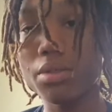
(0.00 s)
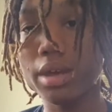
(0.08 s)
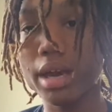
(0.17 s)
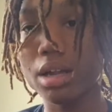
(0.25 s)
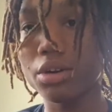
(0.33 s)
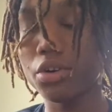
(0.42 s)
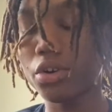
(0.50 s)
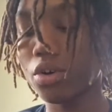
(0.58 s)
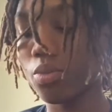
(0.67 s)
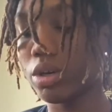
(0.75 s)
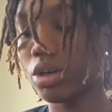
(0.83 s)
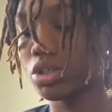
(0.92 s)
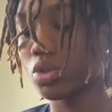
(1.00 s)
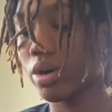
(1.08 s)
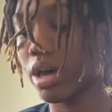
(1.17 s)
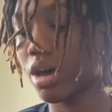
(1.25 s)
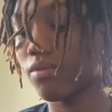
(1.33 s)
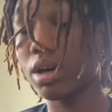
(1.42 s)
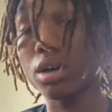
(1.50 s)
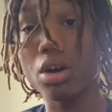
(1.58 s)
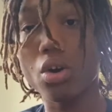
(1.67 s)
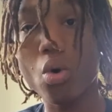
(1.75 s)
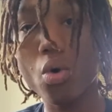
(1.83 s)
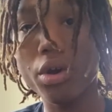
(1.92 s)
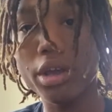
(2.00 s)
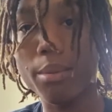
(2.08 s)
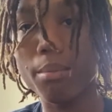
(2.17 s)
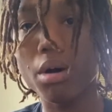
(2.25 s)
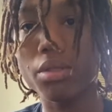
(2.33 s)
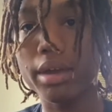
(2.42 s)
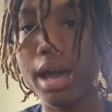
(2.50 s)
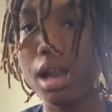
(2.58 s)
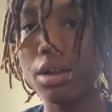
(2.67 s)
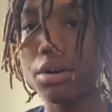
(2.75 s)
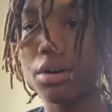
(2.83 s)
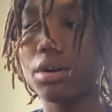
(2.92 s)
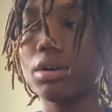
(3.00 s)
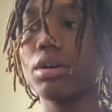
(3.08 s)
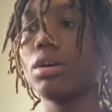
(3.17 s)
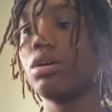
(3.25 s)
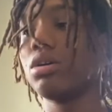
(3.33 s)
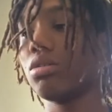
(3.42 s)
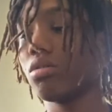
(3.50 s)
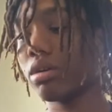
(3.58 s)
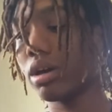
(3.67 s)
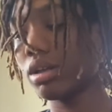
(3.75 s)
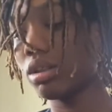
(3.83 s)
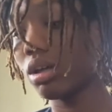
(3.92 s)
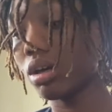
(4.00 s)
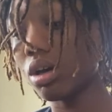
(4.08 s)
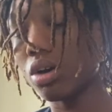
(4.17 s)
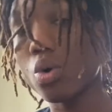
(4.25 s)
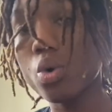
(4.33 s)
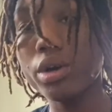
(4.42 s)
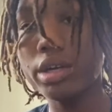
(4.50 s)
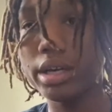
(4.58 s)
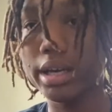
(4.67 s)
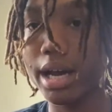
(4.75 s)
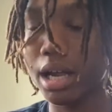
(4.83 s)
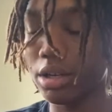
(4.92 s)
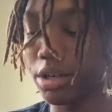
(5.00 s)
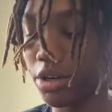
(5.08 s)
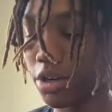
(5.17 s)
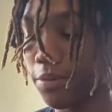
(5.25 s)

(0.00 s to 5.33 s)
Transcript: calendar, and we also have a Gregorian month calendar. Okay, the Gregorian calendar,